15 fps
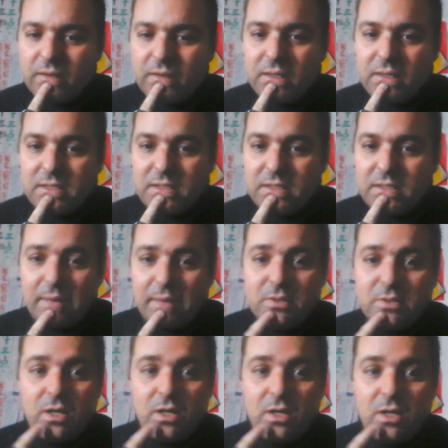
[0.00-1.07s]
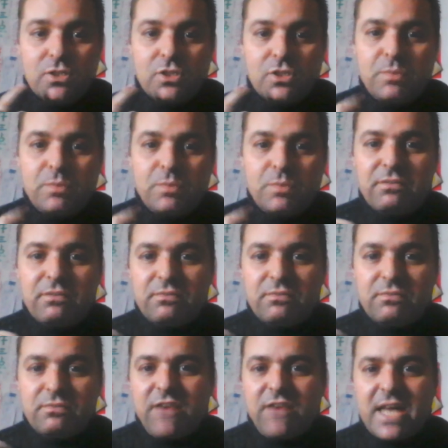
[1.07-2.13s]
Sometimes I also speak
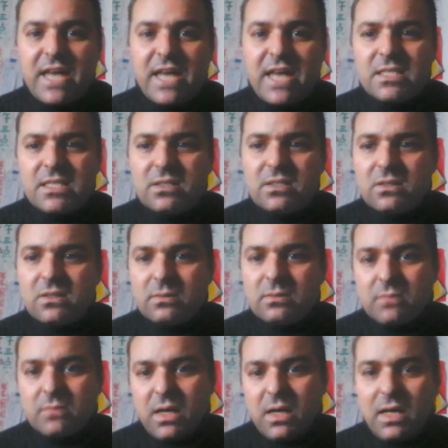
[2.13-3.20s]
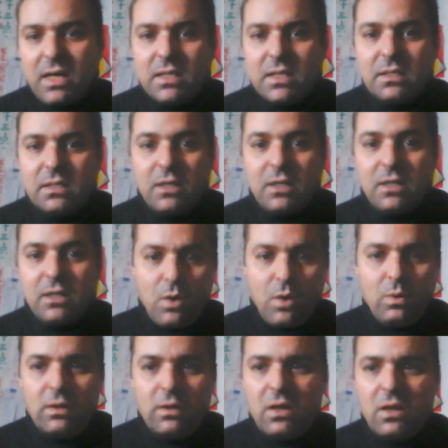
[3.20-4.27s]
fast and
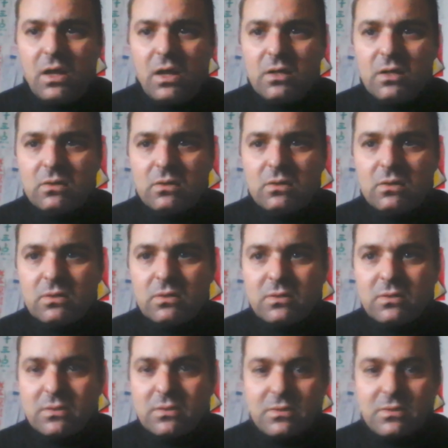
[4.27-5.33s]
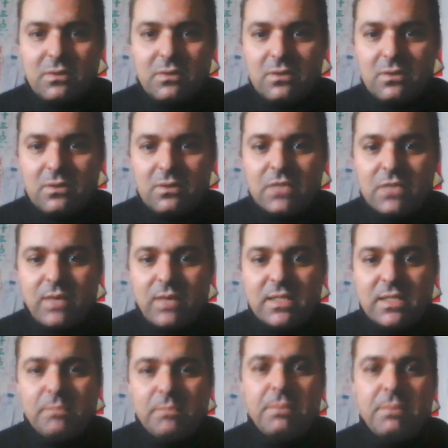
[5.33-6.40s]
low, and that's why
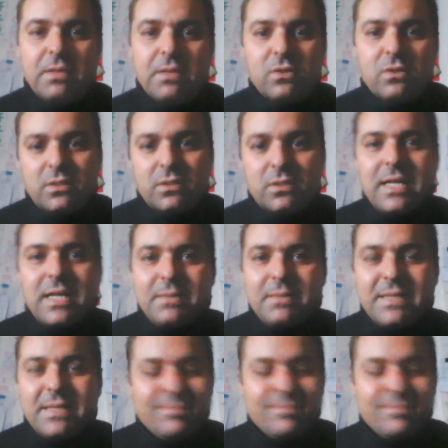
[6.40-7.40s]
some people don't understand me.